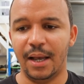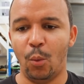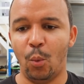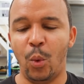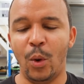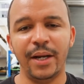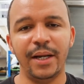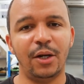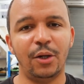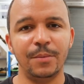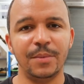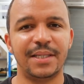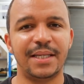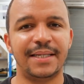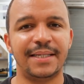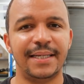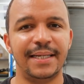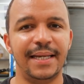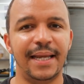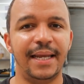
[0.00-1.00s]
when it comes to
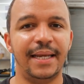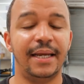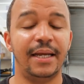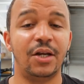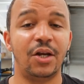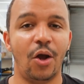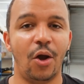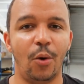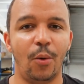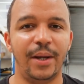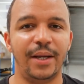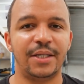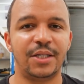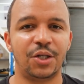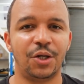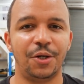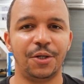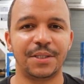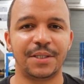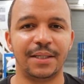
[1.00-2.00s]
TA and OA
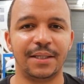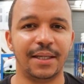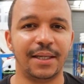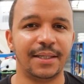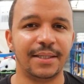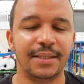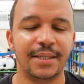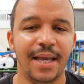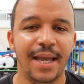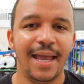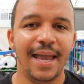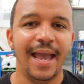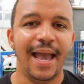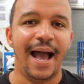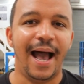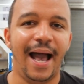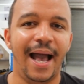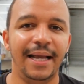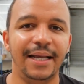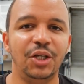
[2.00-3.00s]
sourcing lists,
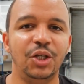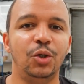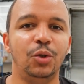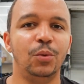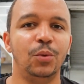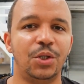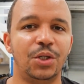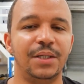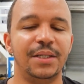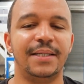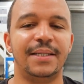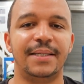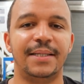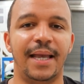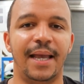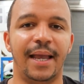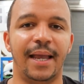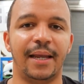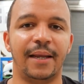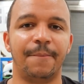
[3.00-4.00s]
I usually
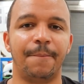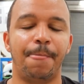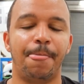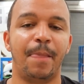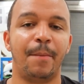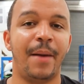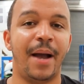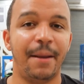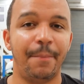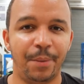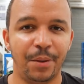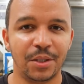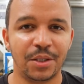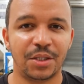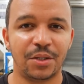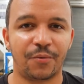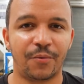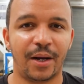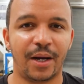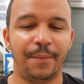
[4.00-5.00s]
say, my
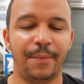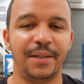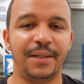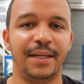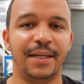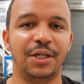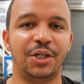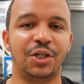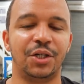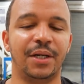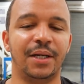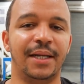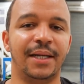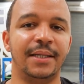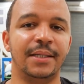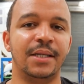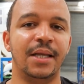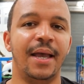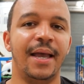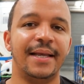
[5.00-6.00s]
personal recommendation
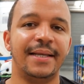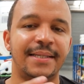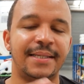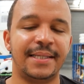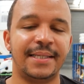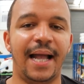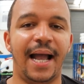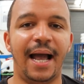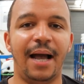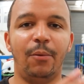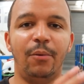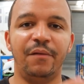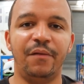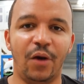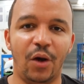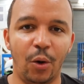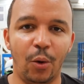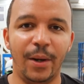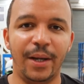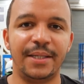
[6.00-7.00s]
is start with
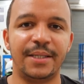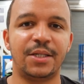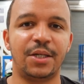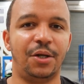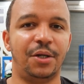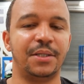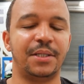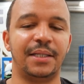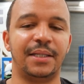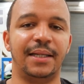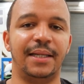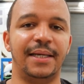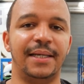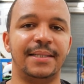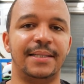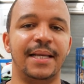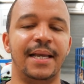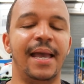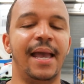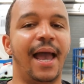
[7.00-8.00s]
OA sourcing
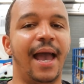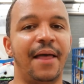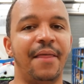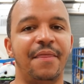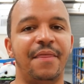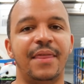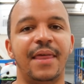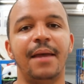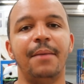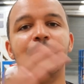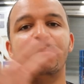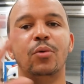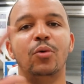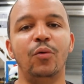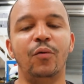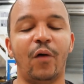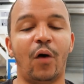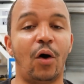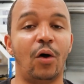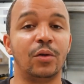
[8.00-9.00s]
lists and then
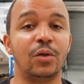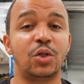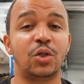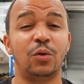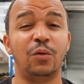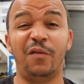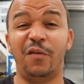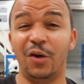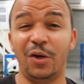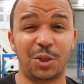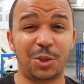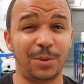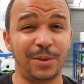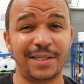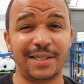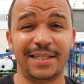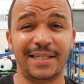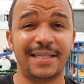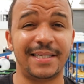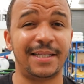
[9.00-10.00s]
move on to virtual
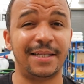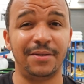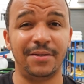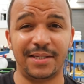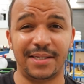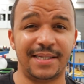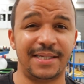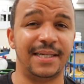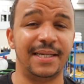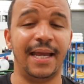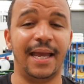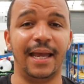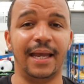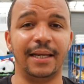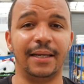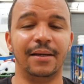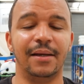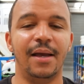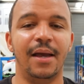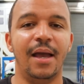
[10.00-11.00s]
assistants TA.